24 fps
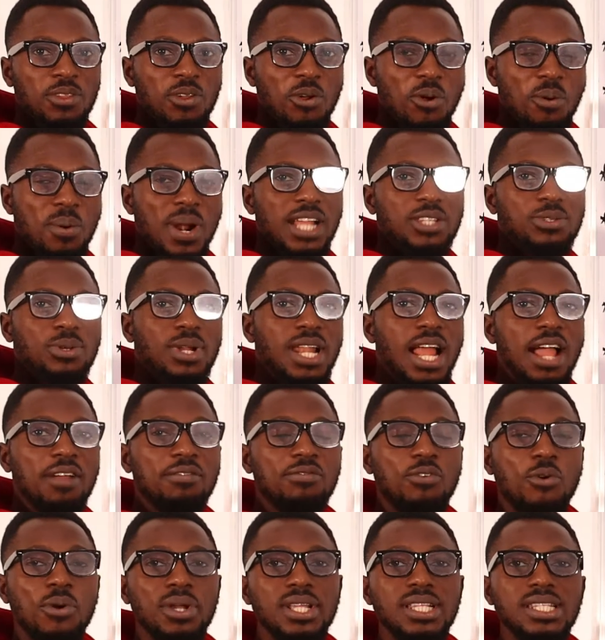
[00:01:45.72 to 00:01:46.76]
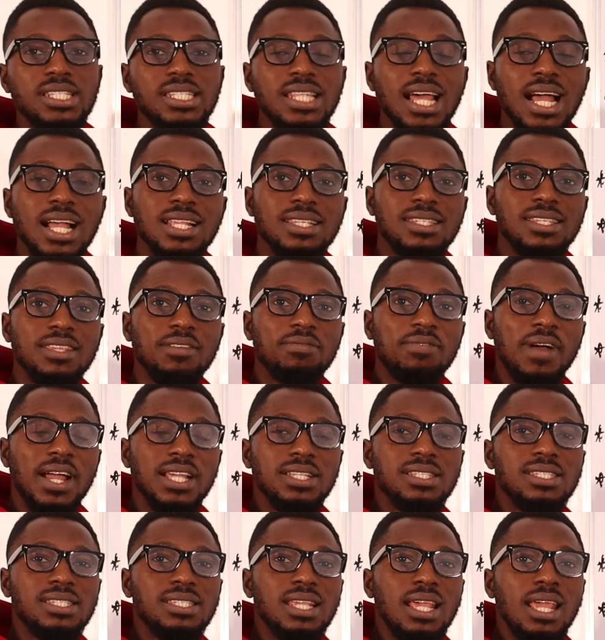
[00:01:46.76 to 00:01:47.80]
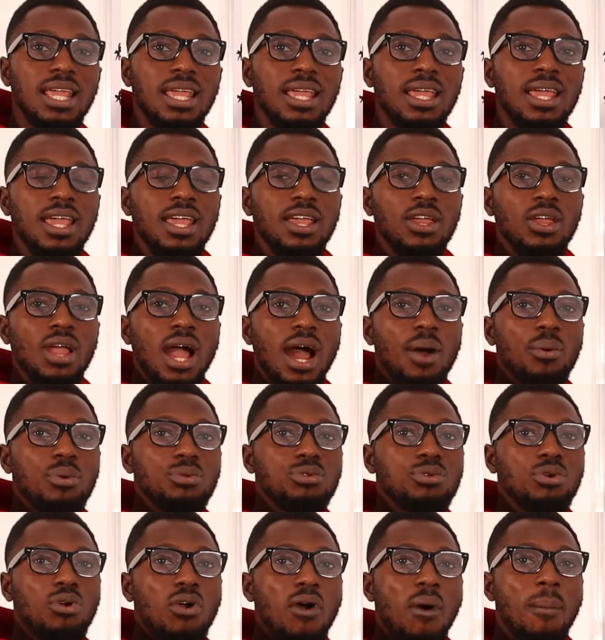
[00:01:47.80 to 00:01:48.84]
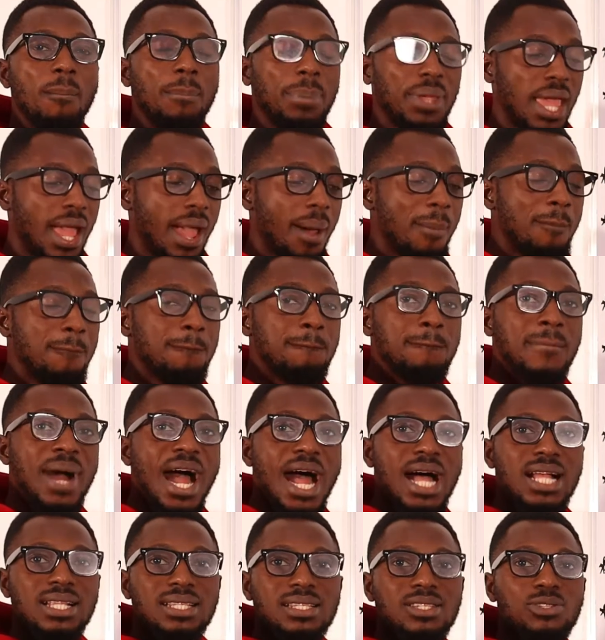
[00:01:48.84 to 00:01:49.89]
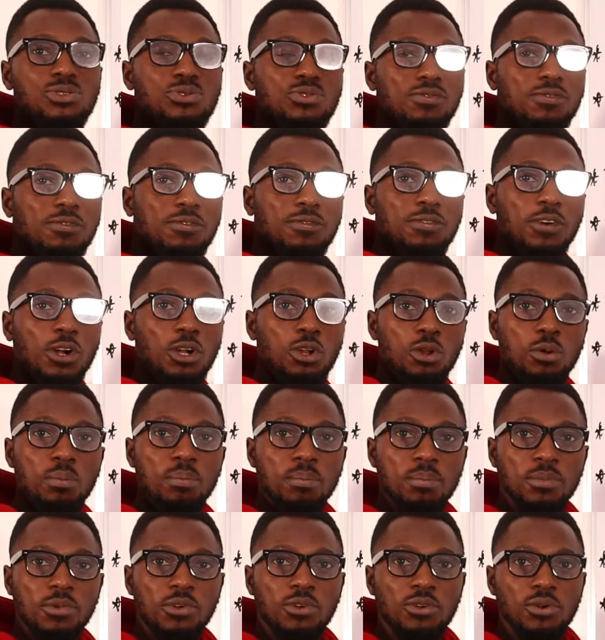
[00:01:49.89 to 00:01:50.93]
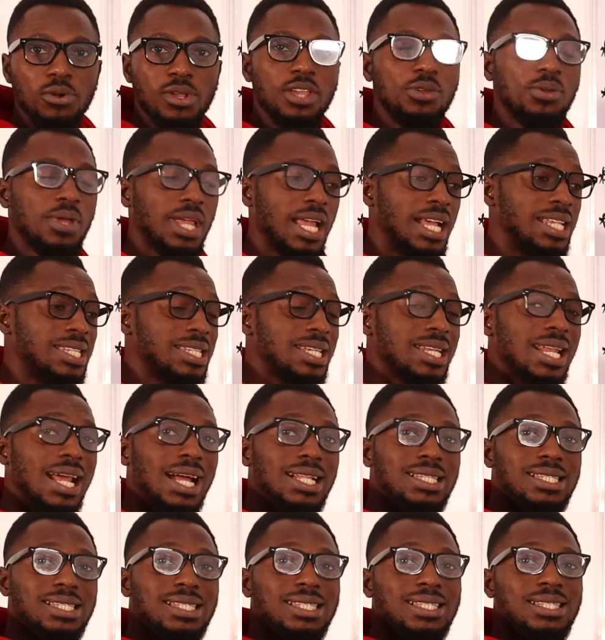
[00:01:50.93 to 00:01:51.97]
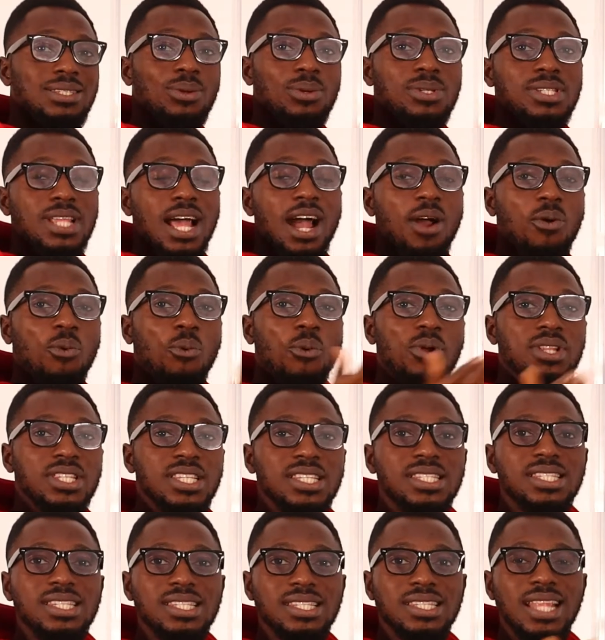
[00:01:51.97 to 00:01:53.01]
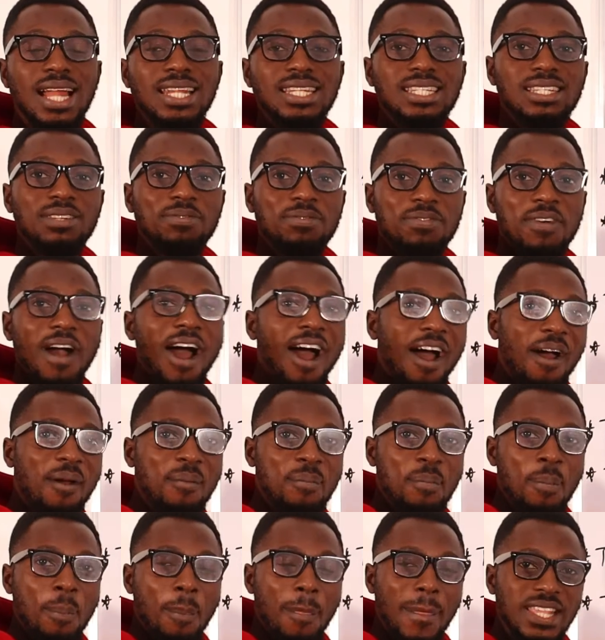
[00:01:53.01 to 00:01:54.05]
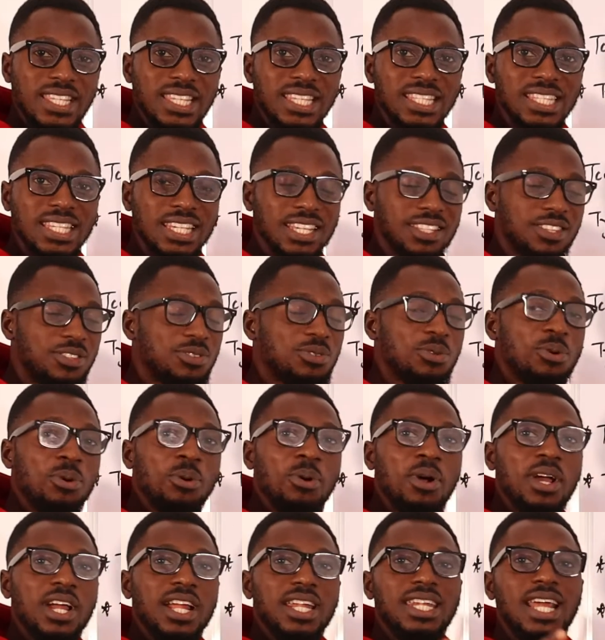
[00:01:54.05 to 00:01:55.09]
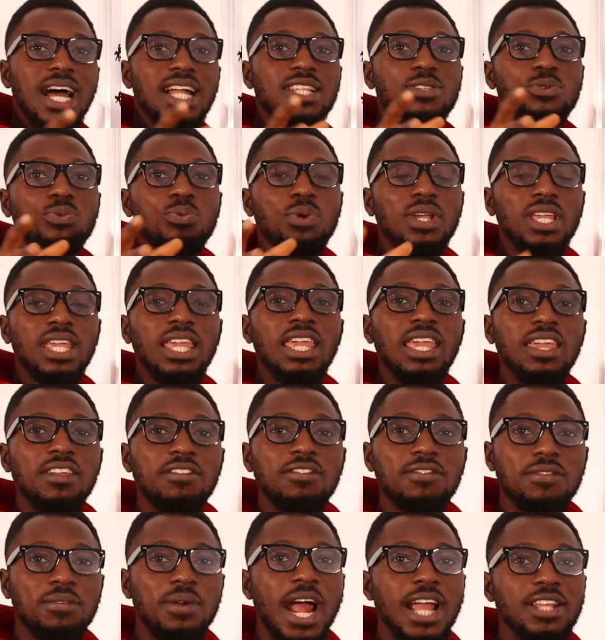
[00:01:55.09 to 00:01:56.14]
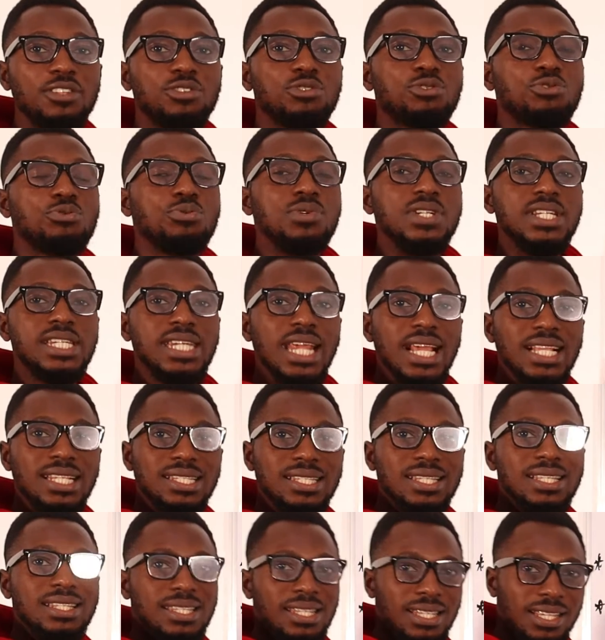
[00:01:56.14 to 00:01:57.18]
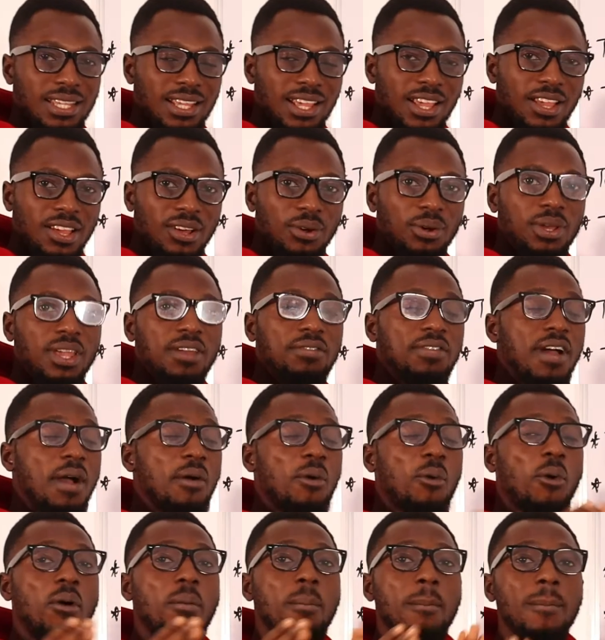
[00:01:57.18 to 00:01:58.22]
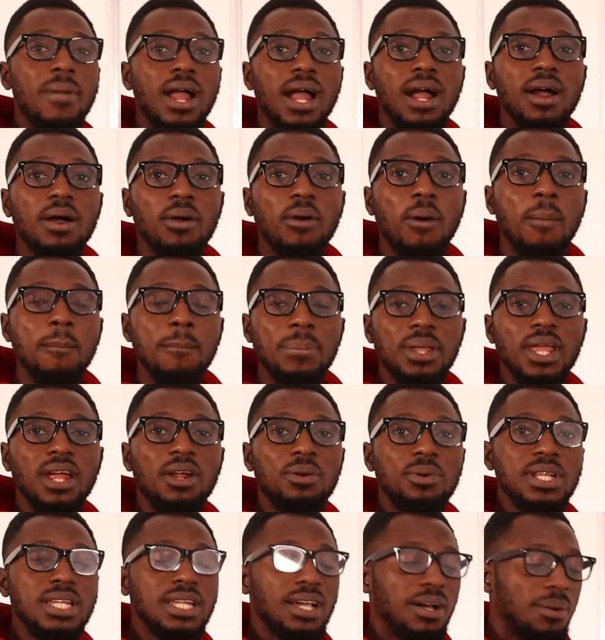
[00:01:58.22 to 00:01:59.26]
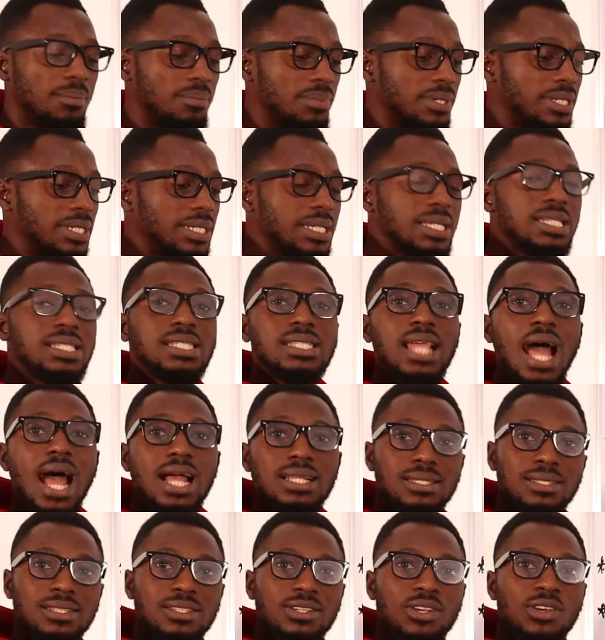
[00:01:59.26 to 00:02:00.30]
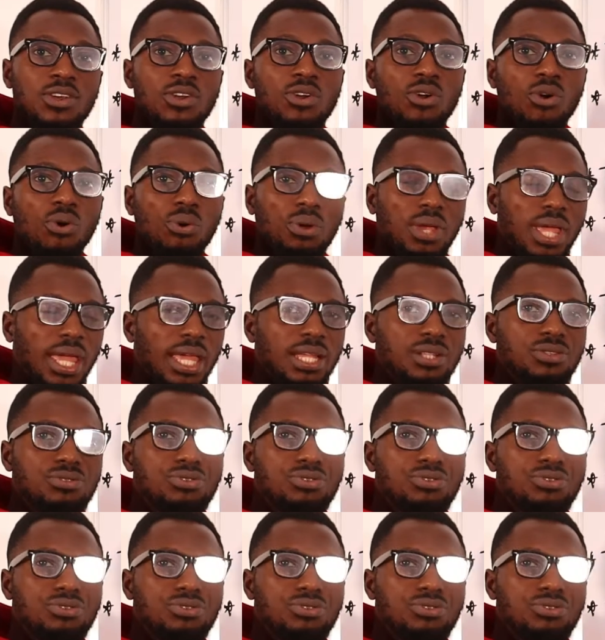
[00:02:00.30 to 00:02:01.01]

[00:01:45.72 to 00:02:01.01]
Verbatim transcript: all right so like for instance if i say i want to compare mass to volume okay you can see that those are quantities that differ isn't it so that will give rise to density okay if i'm com uh, comparing um, distance okay